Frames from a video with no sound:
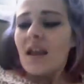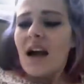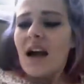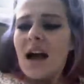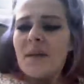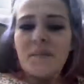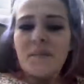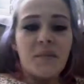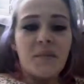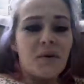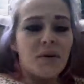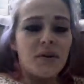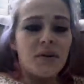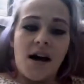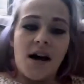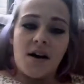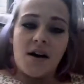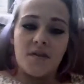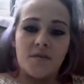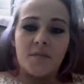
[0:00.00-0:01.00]
I'm bored
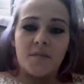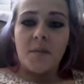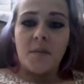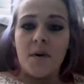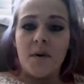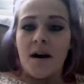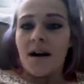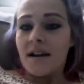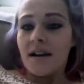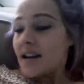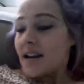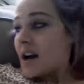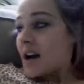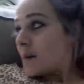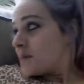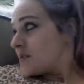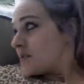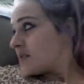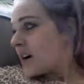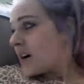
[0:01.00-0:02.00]
out of my mind.
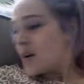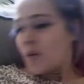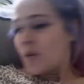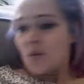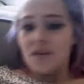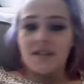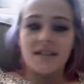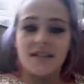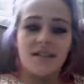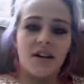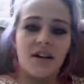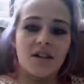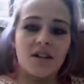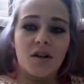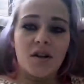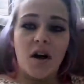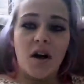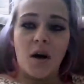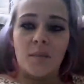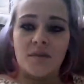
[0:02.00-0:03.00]
I'm stuck with the Dutch
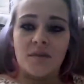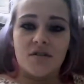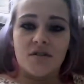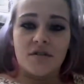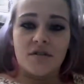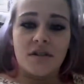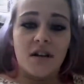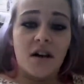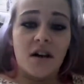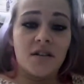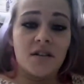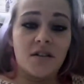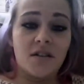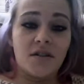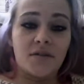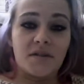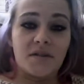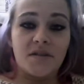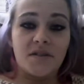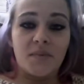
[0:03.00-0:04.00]
commentary on
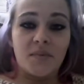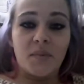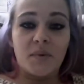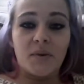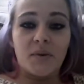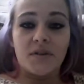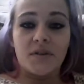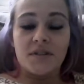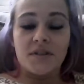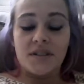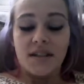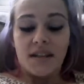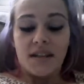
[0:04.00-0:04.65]
Eurosport.